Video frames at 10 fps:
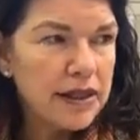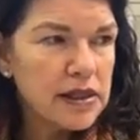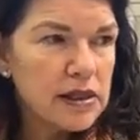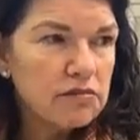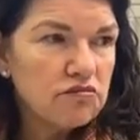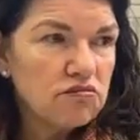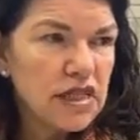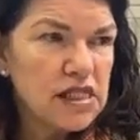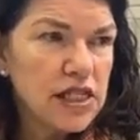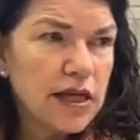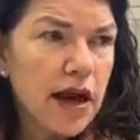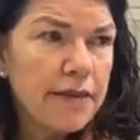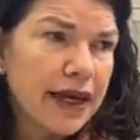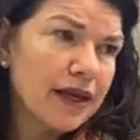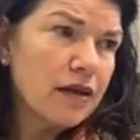But this year,
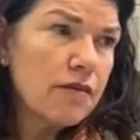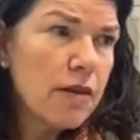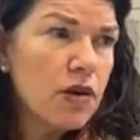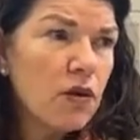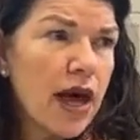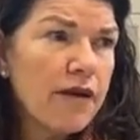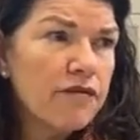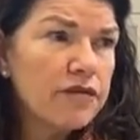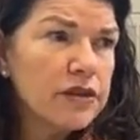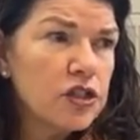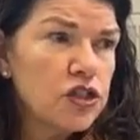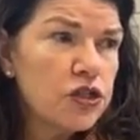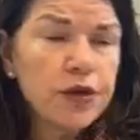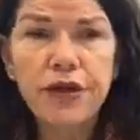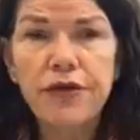I'm like, oh, maybe we'll have
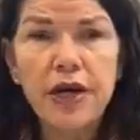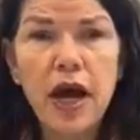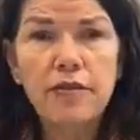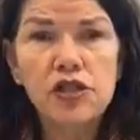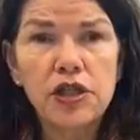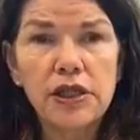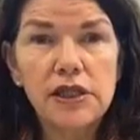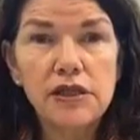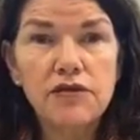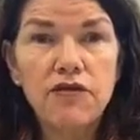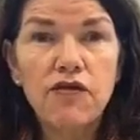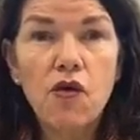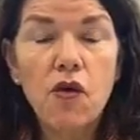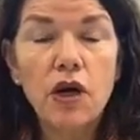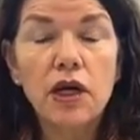two or three options
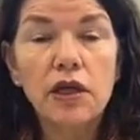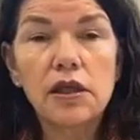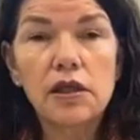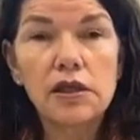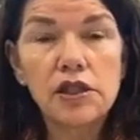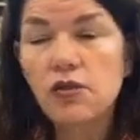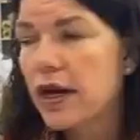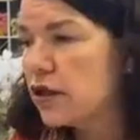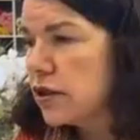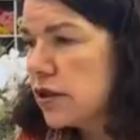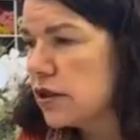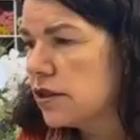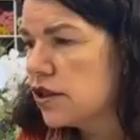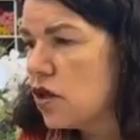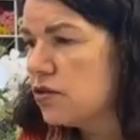for
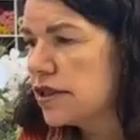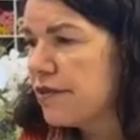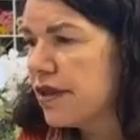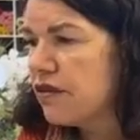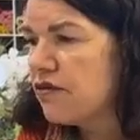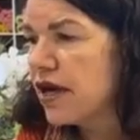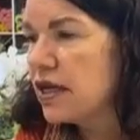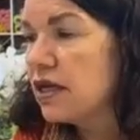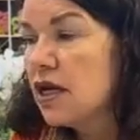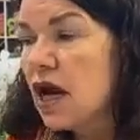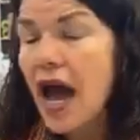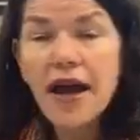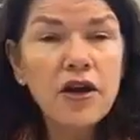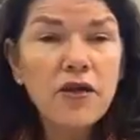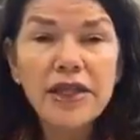sweaters. So something fun.
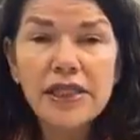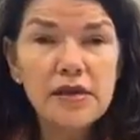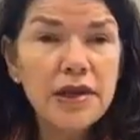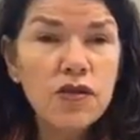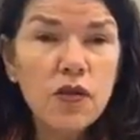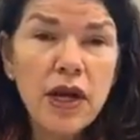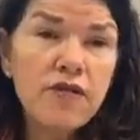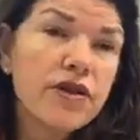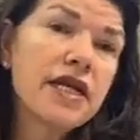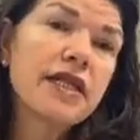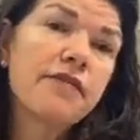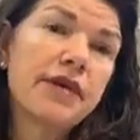I don't know, Elizabeth. Whenever